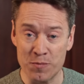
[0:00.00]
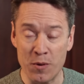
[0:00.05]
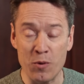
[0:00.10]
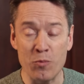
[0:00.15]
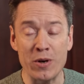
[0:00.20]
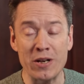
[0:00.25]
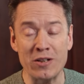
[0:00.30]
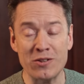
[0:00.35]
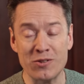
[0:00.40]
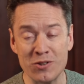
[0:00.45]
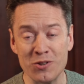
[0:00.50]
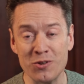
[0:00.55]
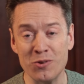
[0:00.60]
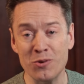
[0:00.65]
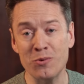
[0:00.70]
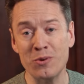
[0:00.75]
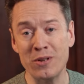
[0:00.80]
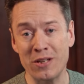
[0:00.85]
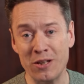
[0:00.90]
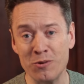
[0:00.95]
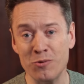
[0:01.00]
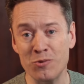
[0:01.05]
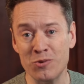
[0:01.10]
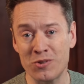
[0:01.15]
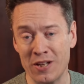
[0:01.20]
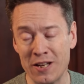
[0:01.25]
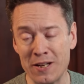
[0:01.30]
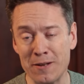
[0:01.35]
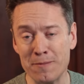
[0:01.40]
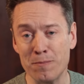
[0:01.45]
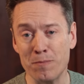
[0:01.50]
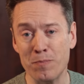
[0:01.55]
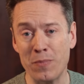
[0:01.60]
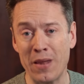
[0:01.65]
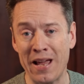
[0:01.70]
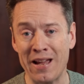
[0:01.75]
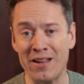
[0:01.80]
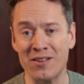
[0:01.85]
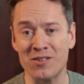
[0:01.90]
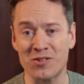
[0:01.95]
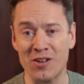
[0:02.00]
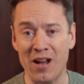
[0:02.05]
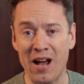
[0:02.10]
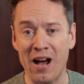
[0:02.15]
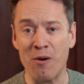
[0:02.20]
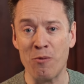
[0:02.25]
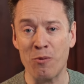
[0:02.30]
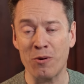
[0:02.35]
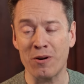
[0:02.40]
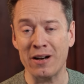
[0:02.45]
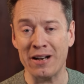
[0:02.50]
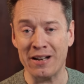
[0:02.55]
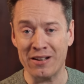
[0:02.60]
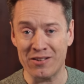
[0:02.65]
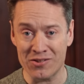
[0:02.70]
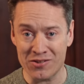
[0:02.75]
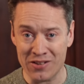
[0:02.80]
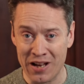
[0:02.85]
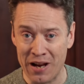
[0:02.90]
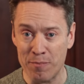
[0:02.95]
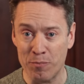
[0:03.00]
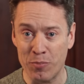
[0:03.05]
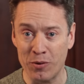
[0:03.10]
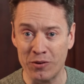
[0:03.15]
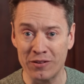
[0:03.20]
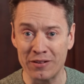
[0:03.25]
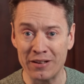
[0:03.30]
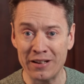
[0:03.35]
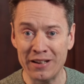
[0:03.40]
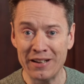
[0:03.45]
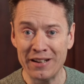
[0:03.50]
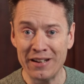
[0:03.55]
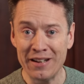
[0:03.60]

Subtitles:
but we do use him as our example,